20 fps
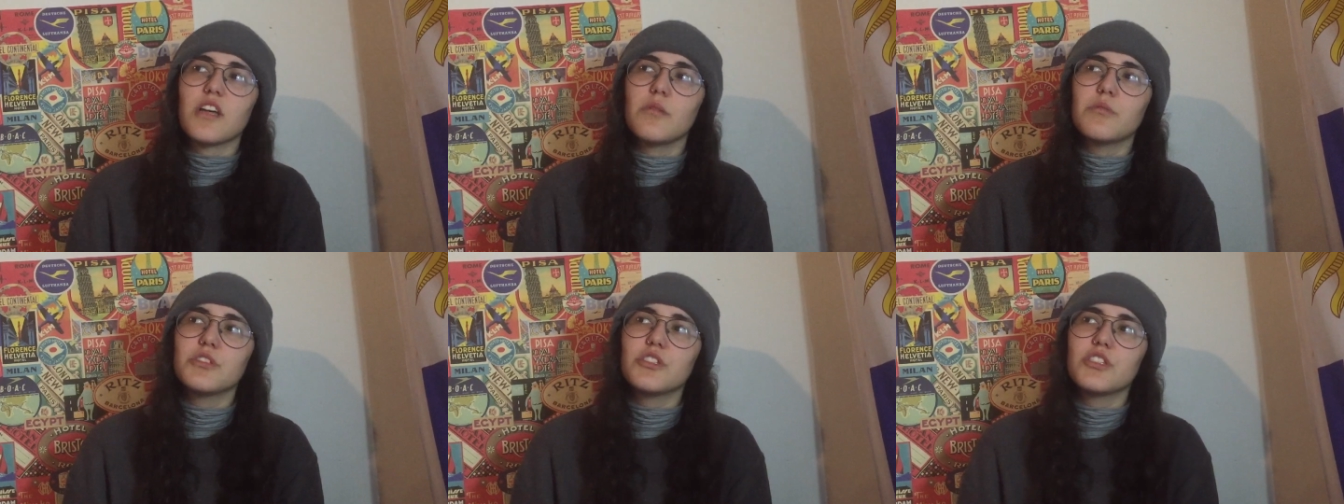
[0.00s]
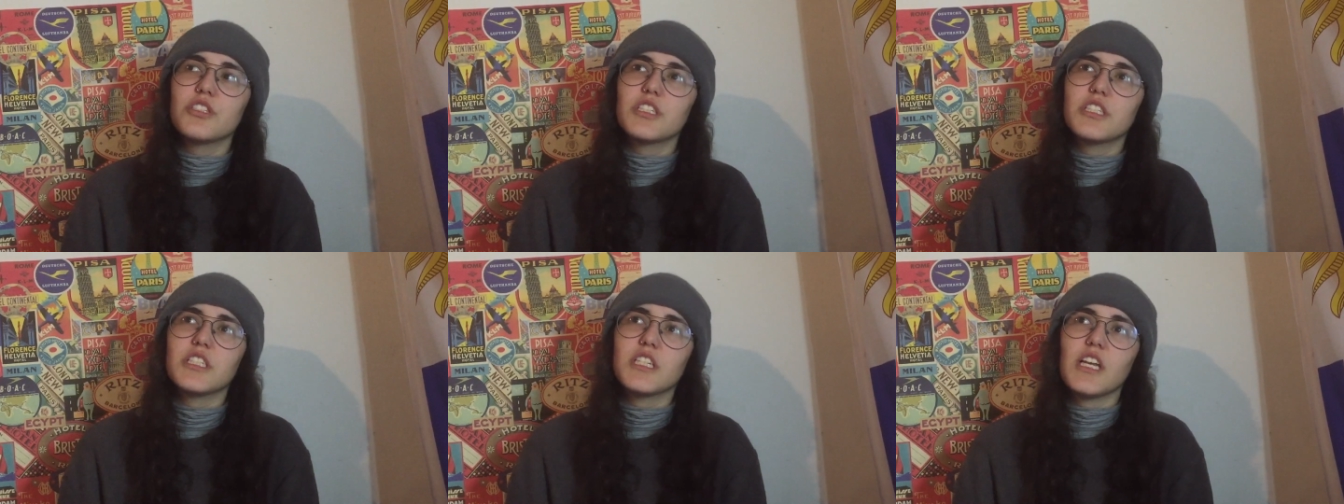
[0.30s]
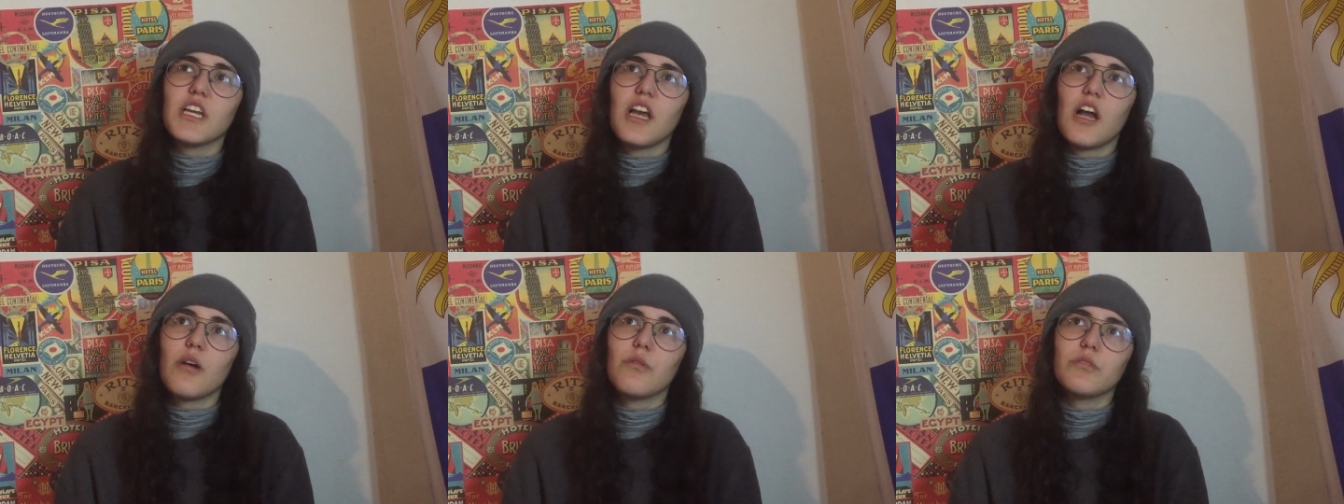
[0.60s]
I would just
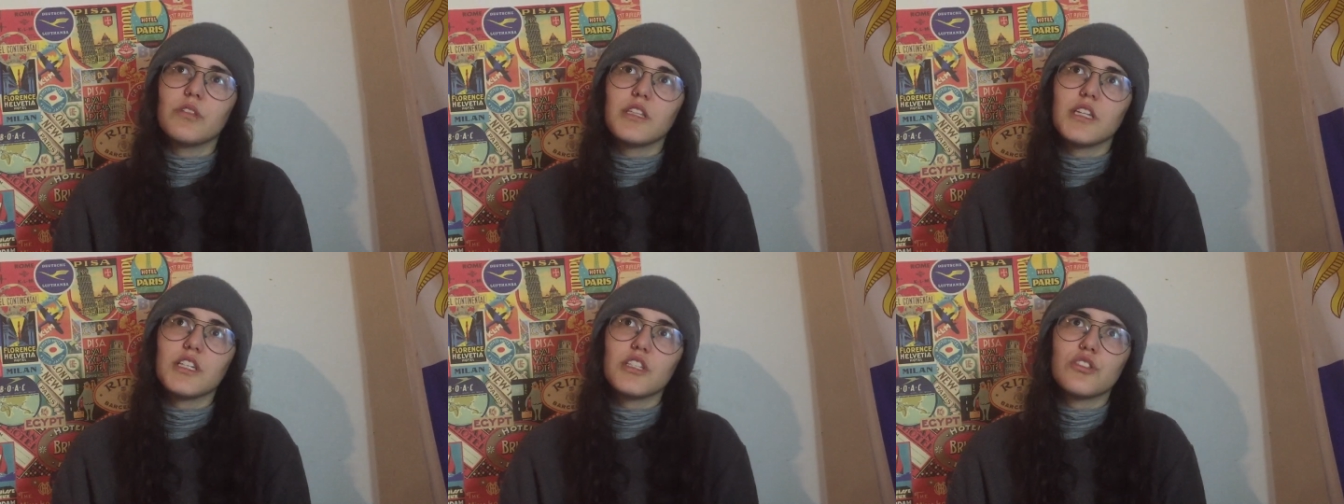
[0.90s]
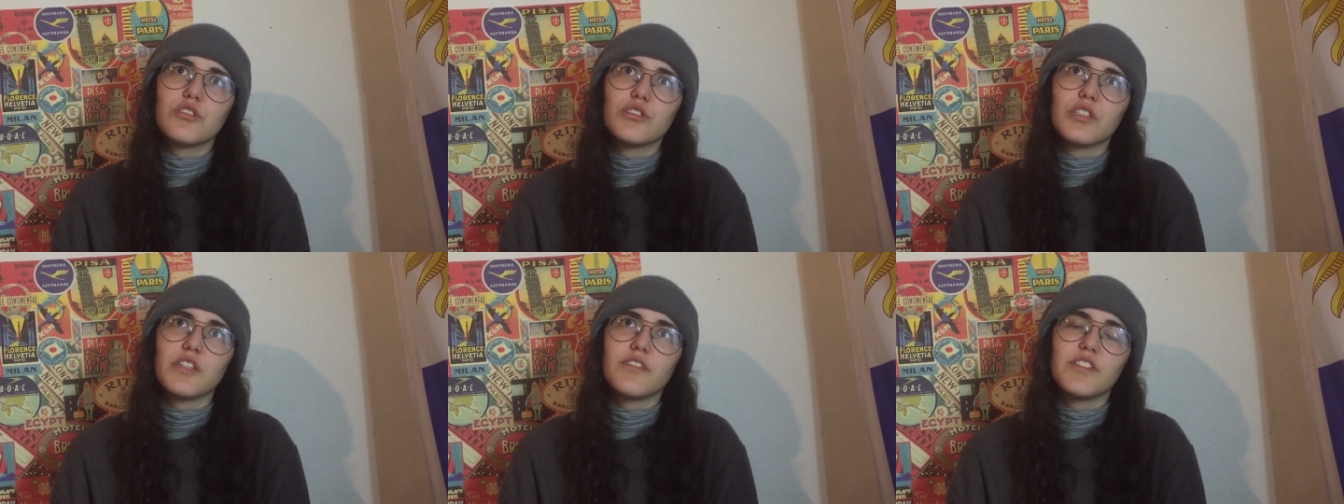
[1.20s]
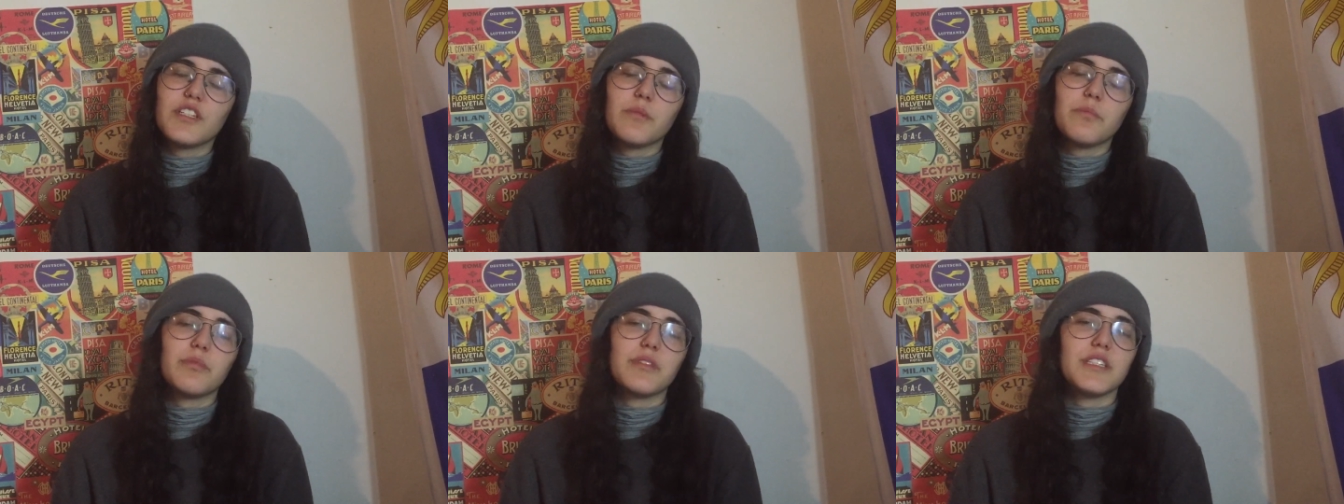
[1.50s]
say I would like to live
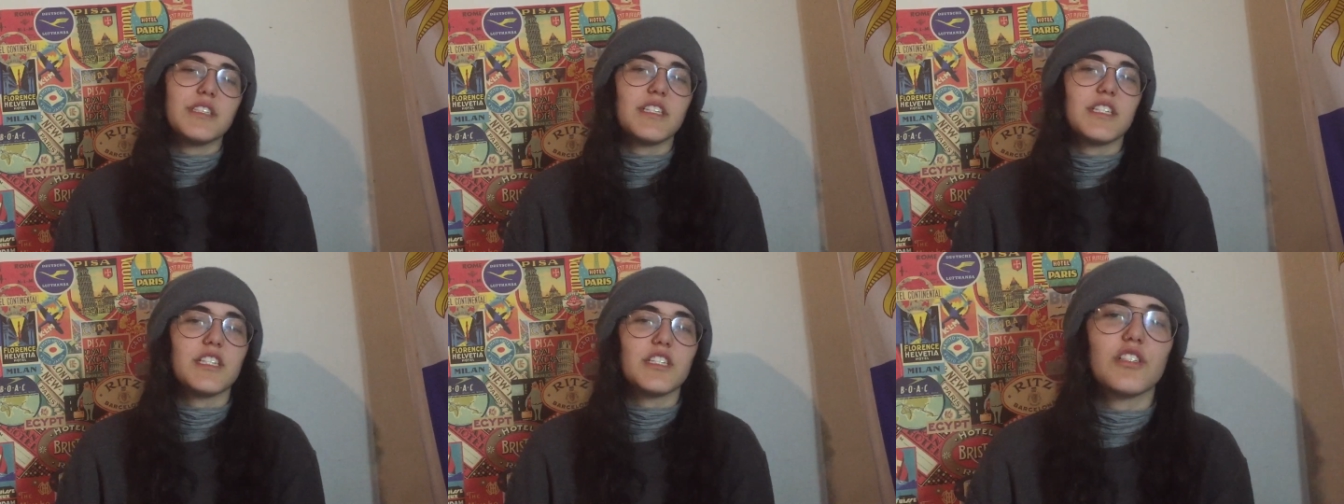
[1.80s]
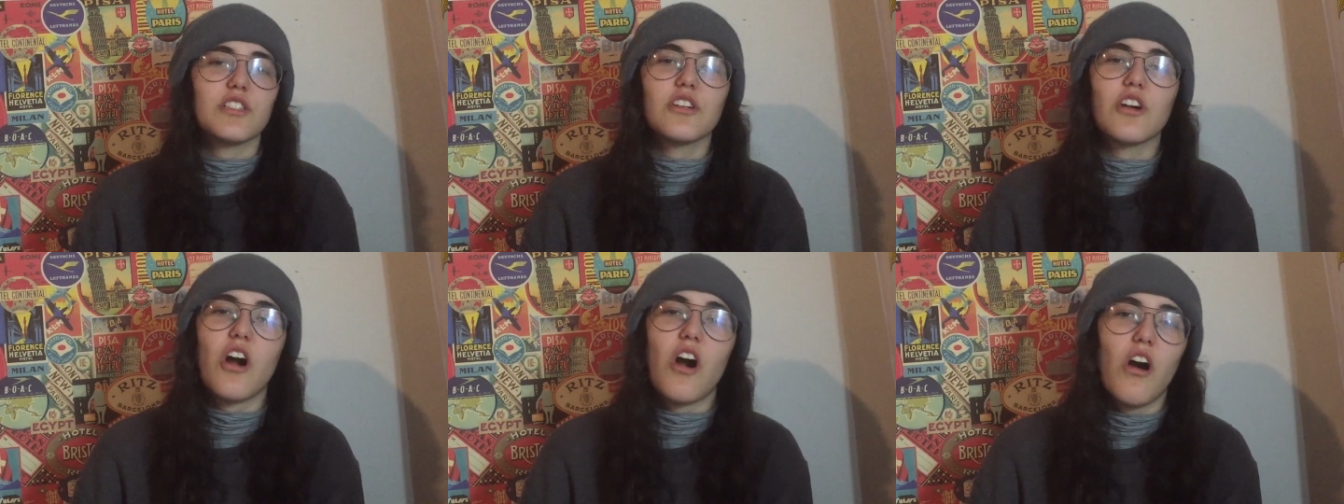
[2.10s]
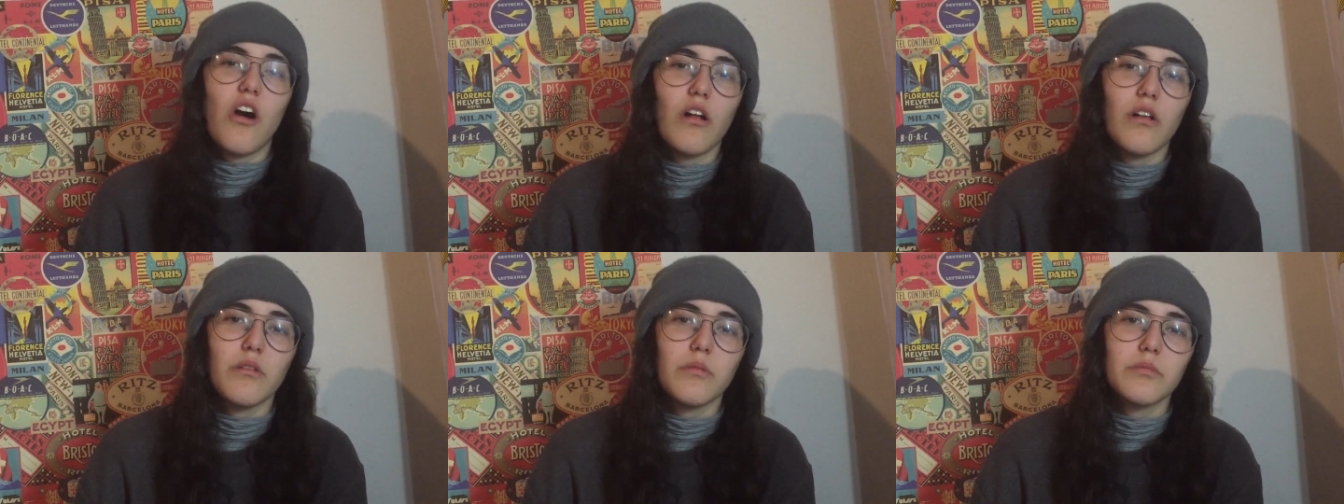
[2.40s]
in a place that is
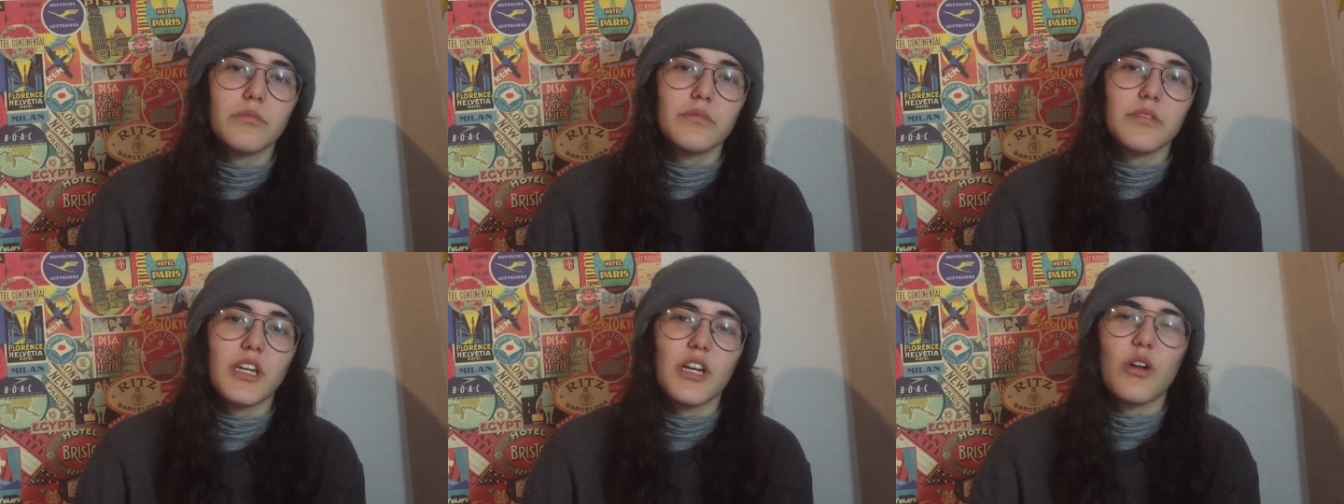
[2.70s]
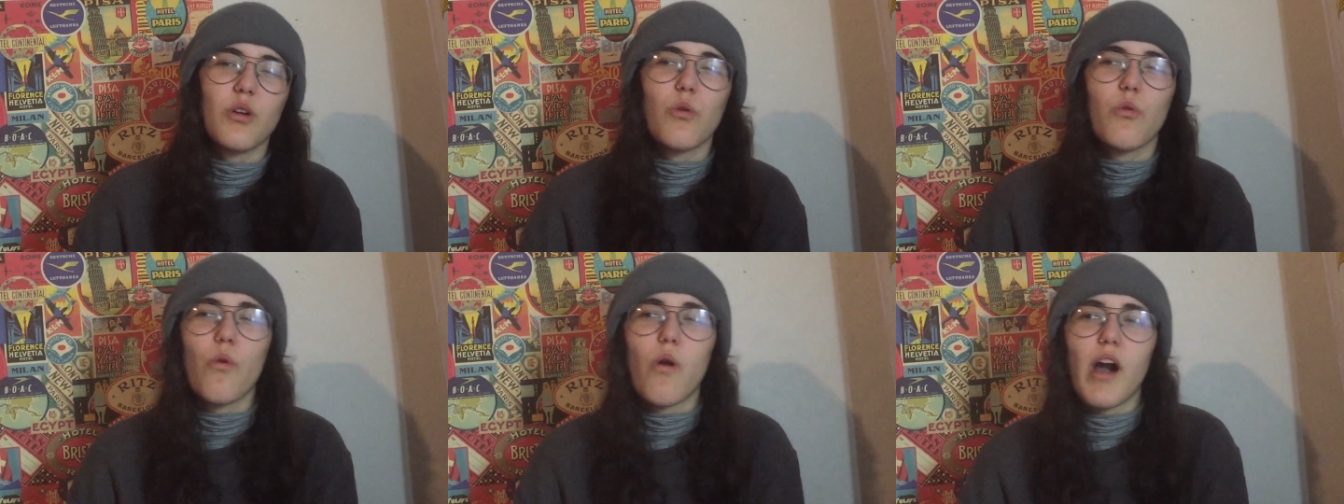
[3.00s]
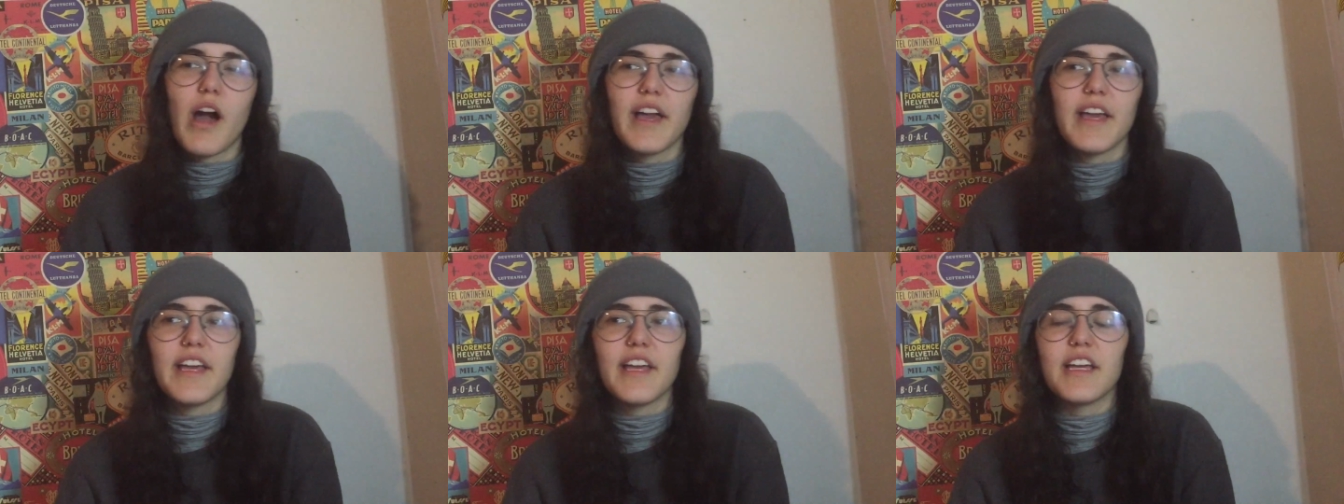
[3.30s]
calm and
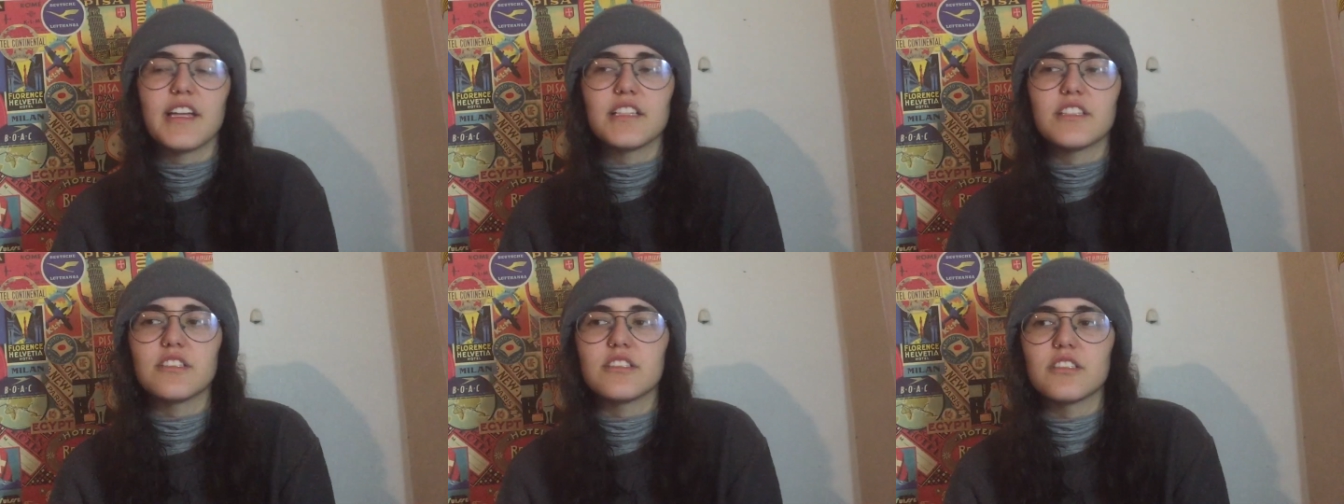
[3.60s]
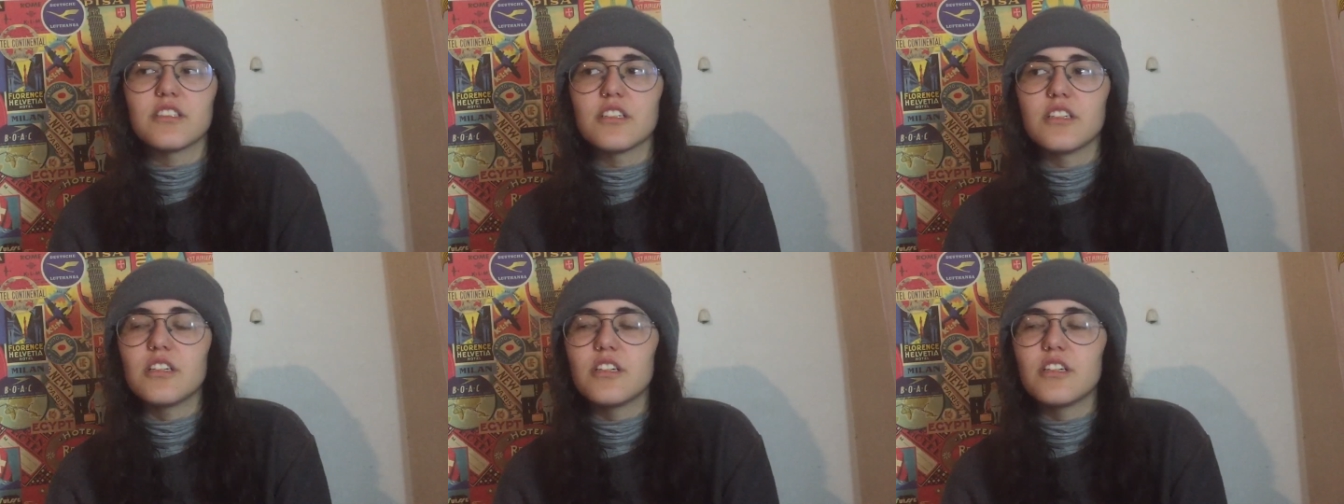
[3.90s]
quiet